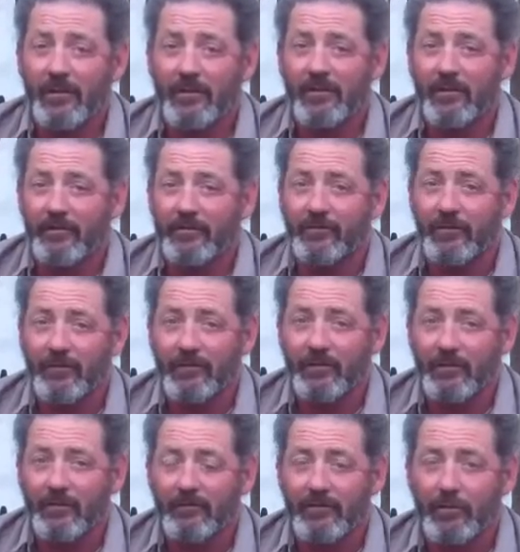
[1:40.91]
in the history
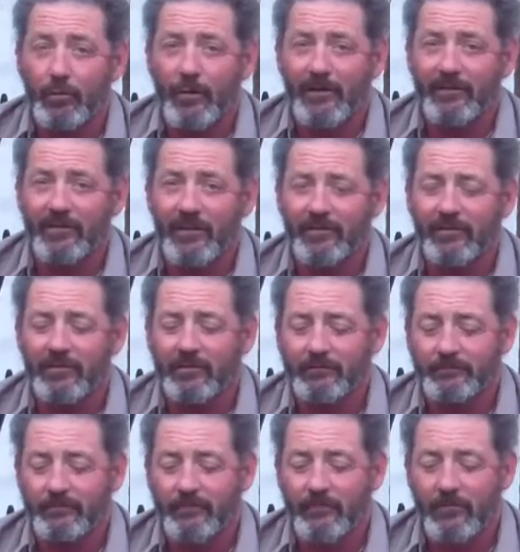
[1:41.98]
of the US nation.